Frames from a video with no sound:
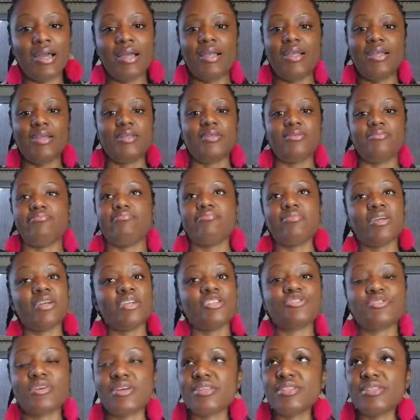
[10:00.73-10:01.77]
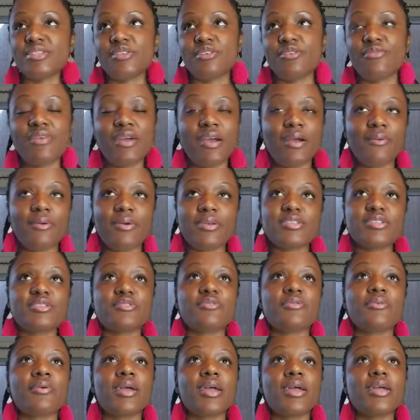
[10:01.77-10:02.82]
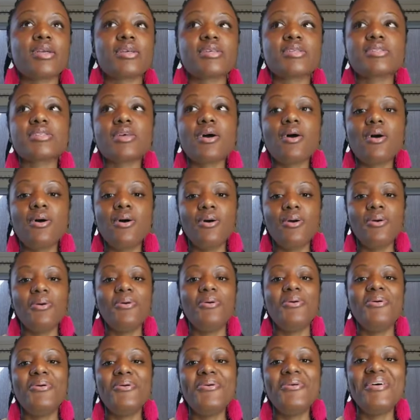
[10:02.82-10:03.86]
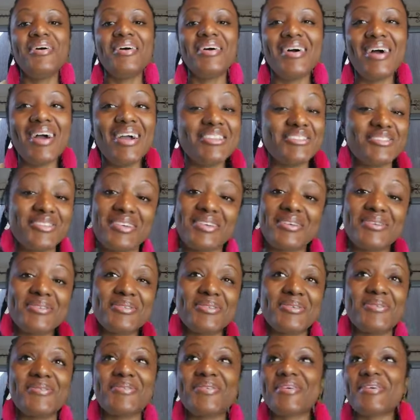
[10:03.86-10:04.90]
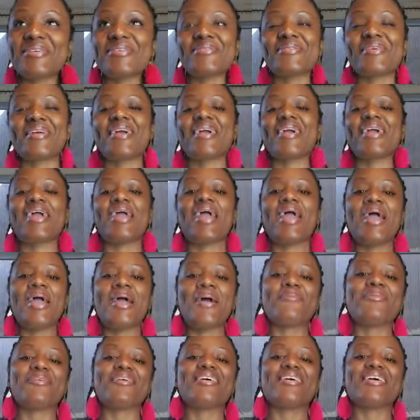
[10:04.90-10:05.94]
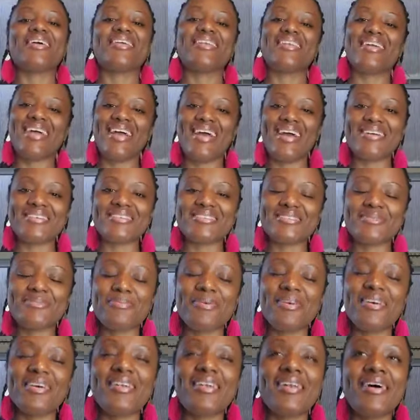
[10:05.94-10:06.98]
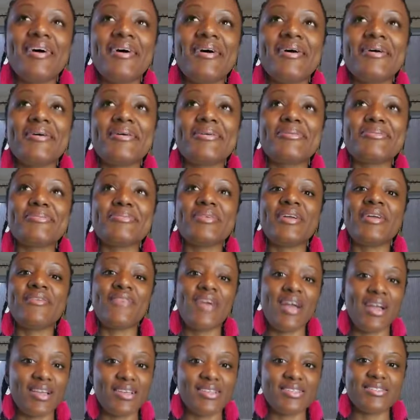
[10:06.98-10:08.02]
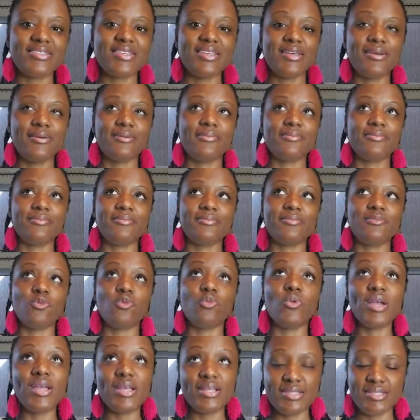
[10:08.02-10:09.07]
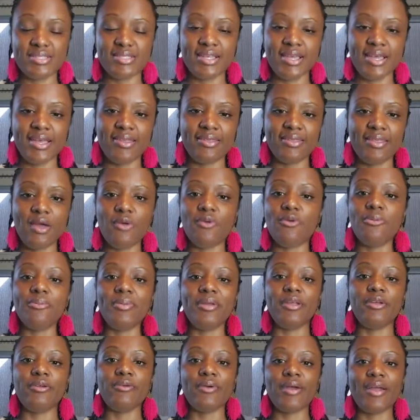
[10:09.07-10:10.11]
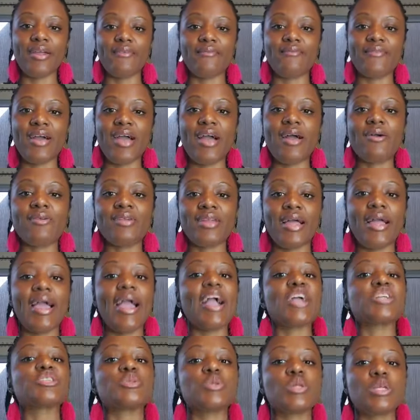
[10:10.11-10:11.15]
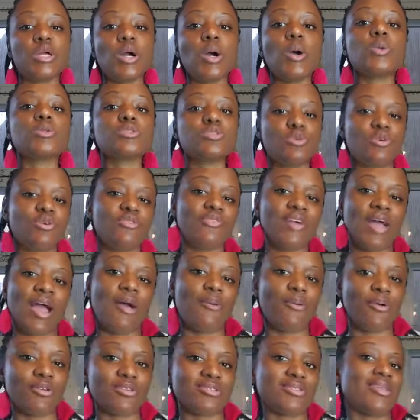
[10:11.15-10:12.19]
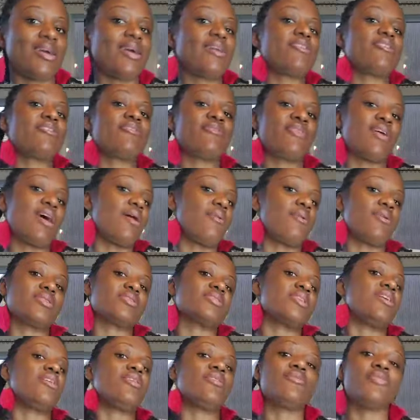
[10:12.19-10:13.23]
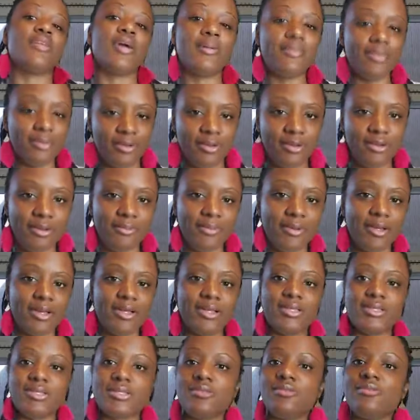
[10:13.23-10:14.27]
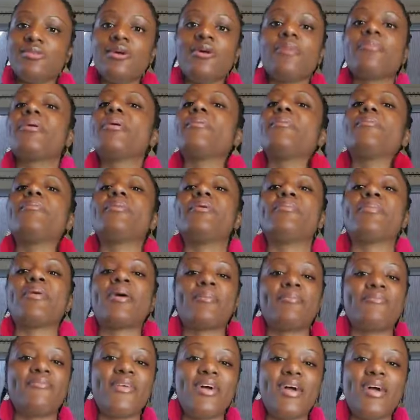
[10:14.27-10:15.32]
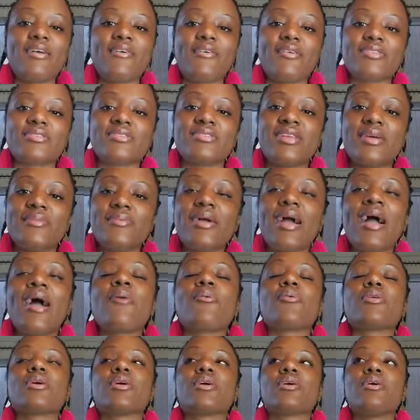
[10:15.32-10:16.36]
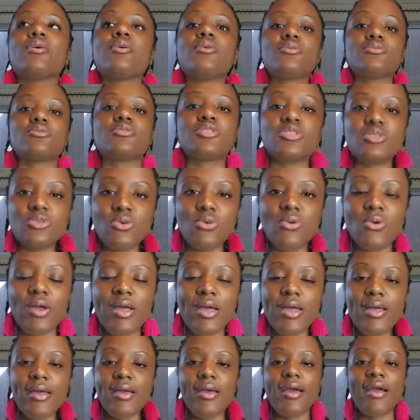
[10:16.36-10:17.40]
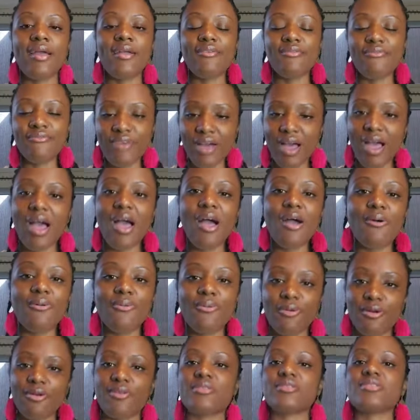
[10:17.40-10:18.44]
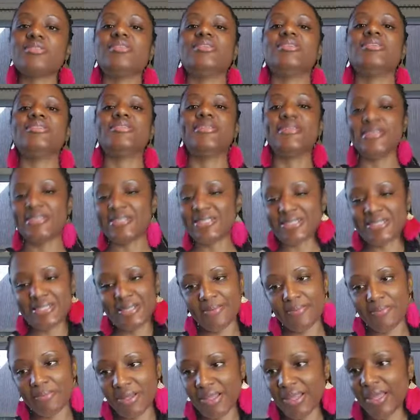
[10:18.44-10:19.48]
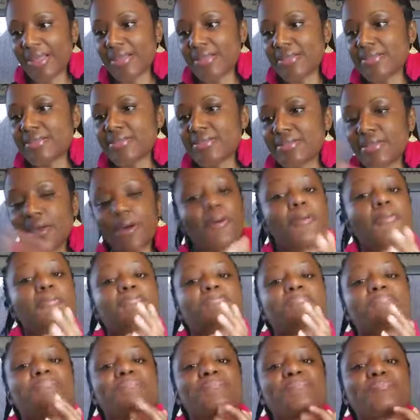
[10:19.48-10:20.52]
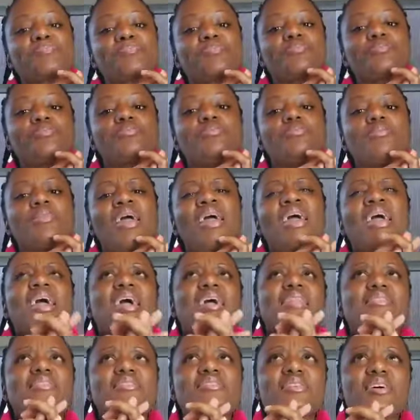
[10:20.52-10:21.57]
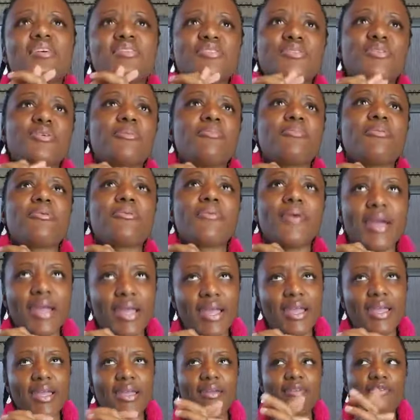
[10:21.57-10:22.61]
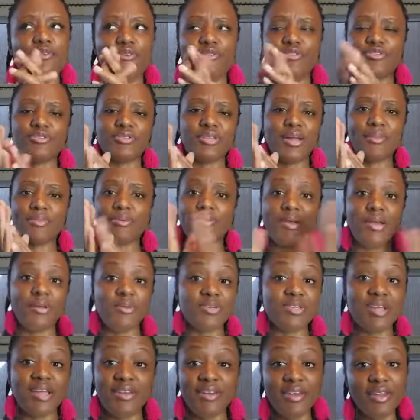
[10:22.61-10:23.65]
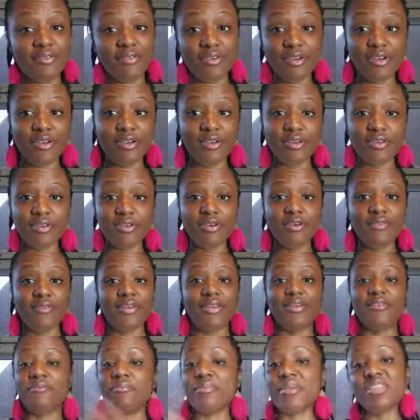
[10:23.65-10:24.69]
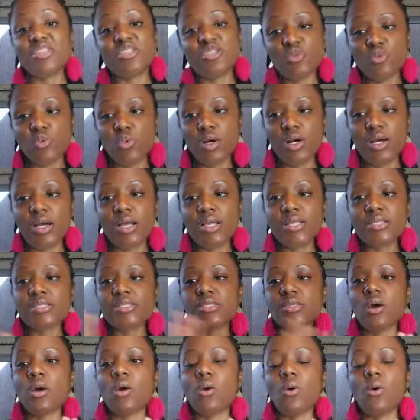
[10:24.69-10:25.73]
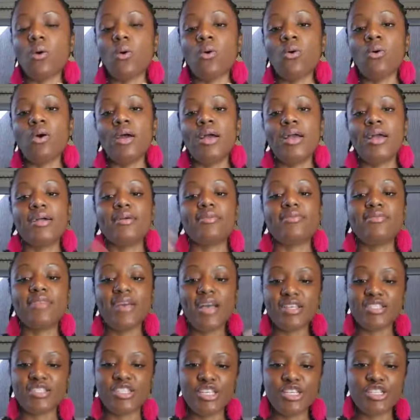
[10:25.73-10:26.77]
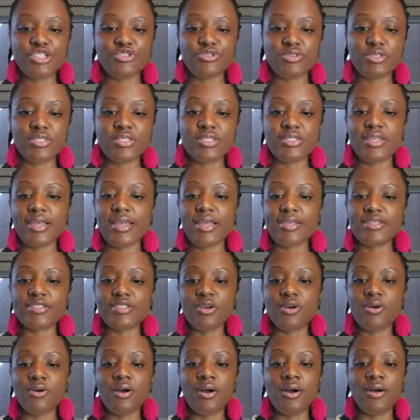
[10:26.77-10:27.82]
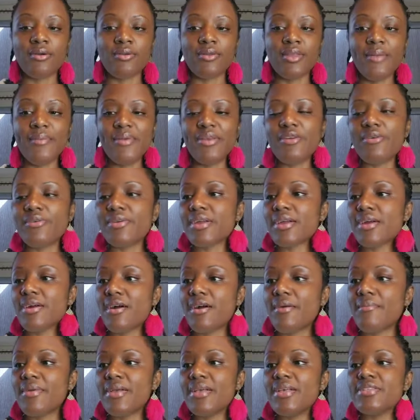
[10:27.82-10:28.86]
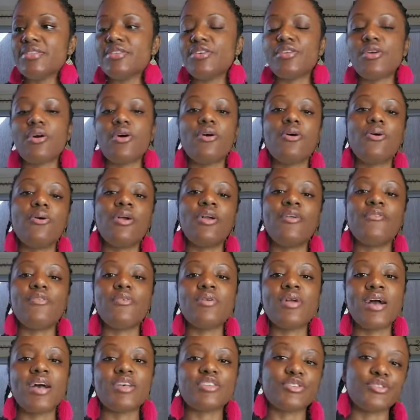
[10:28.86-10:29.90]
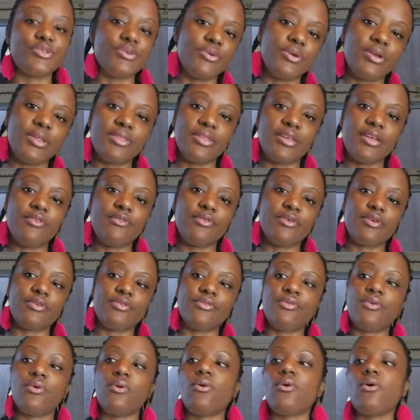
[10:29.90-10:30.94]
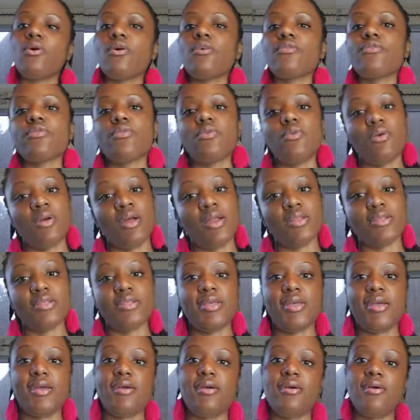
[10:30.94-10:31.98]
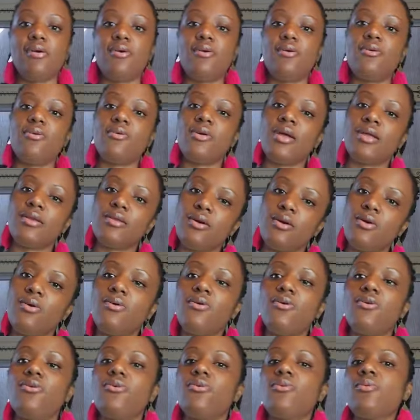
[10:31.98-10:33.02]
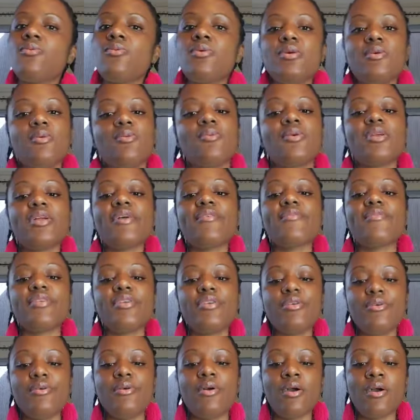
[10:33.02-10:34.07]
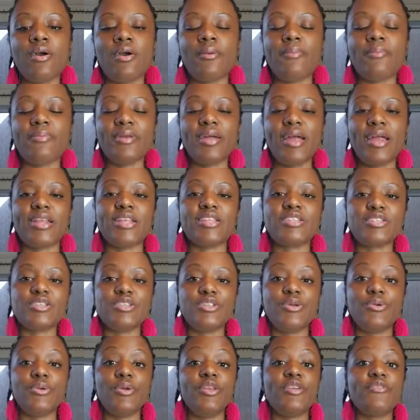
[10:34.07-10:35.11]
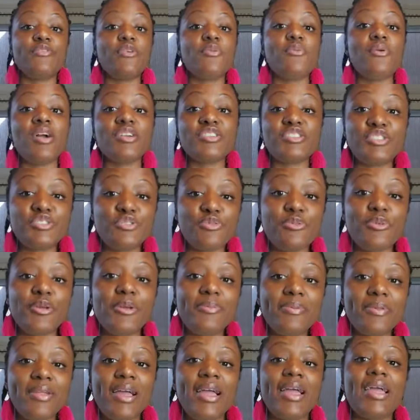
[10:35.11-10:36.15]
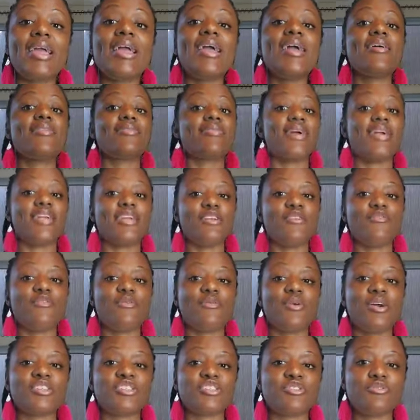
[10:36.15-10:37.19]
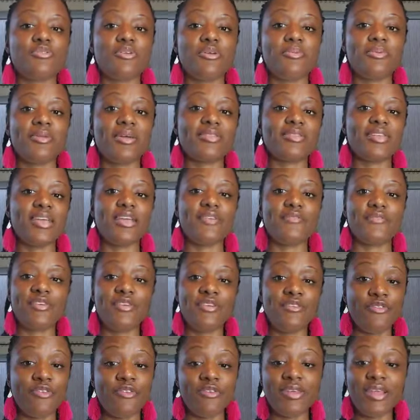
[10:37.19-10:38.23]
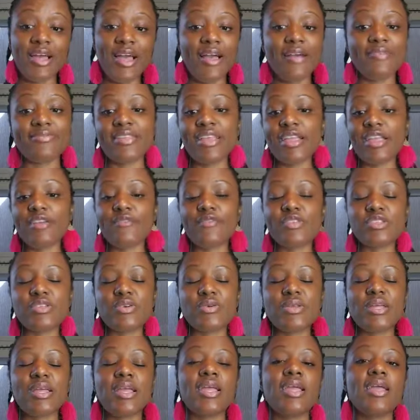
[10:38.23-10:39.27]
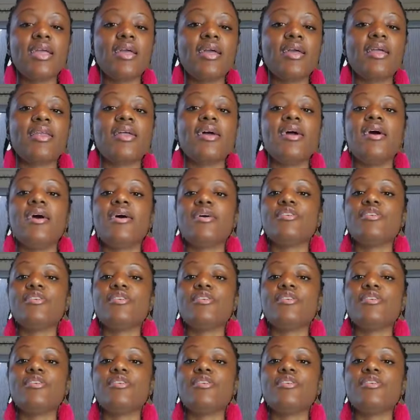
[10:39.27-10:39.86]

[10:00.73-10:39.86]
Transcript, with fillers: i ain't i ain't trying to see no fireworks in the rain so i ain't trying to go nowhere in the rain but in the house but um if i can see them wednesday that would be great Fire, like actually go to a fireworks not hear fireworks in your neighborhood because you know people be popping fireworks in the neighborhood i want to go to a fireworks display so there's also a parade, 4th of July parade, which I never heard of. I've never been to one. So that's interesting. So uh, let me know in the comments, you know, if you guys are doing anything for the 4th, out of town, at home, wh whatever you are planning to do. And if you're watching the replay, thank you for watching the replay. Thank you. If you're live, thank you for tuning in.